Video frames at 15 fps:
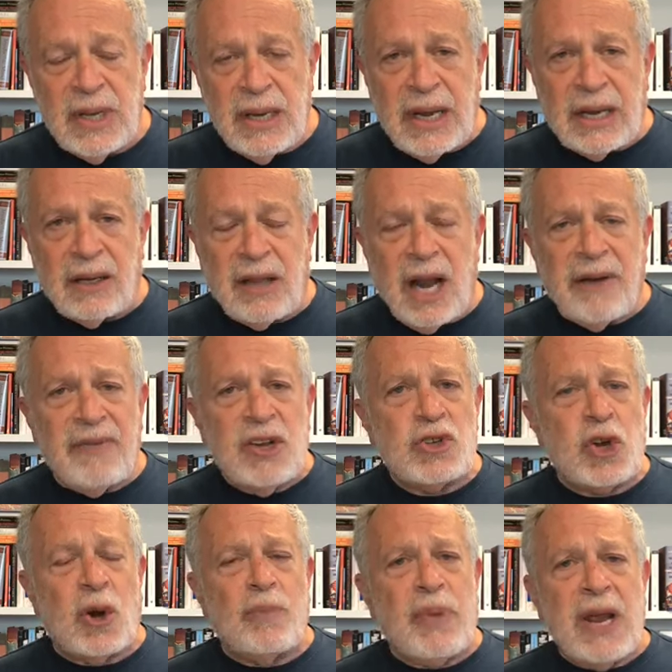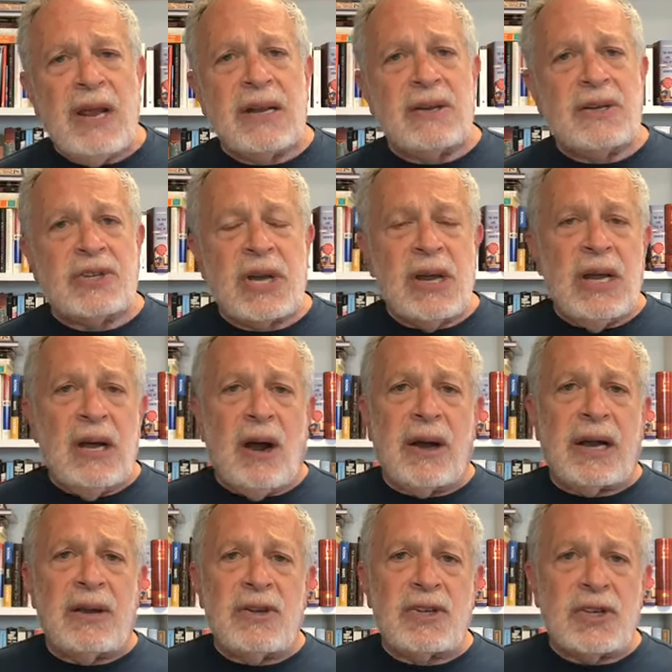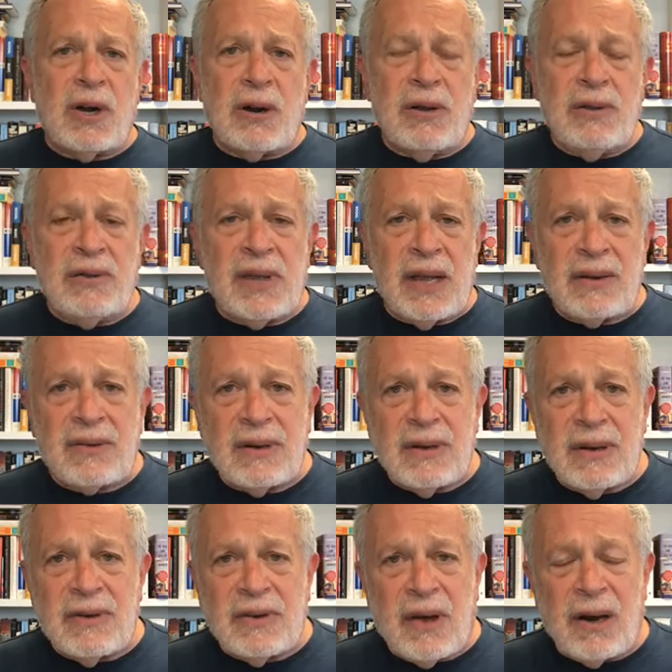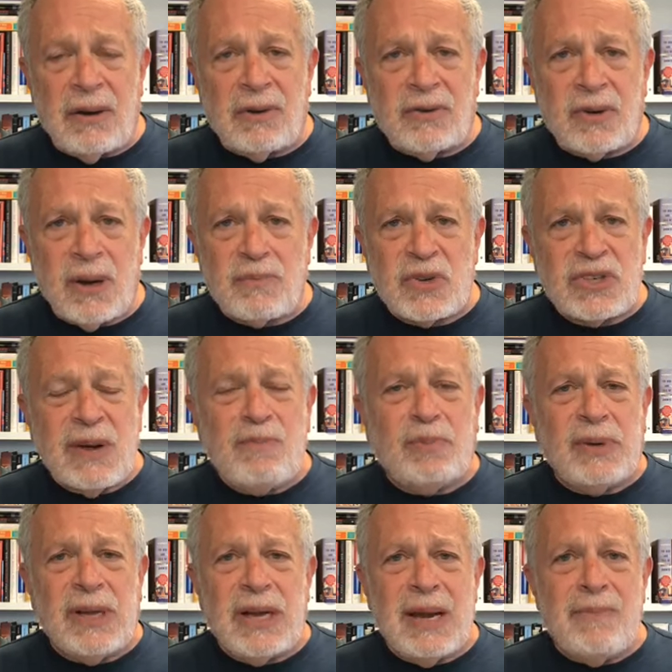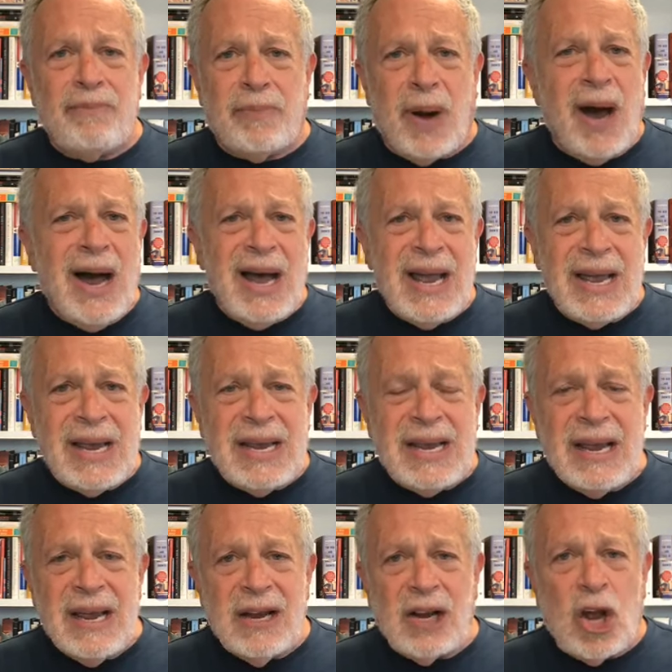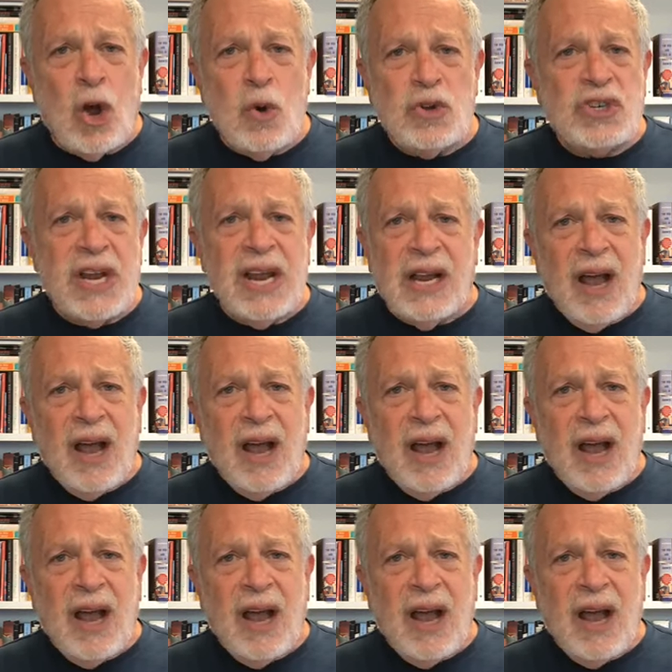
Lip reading: And a lot of these Europeans are concerned that Donald Trump, simply by cozying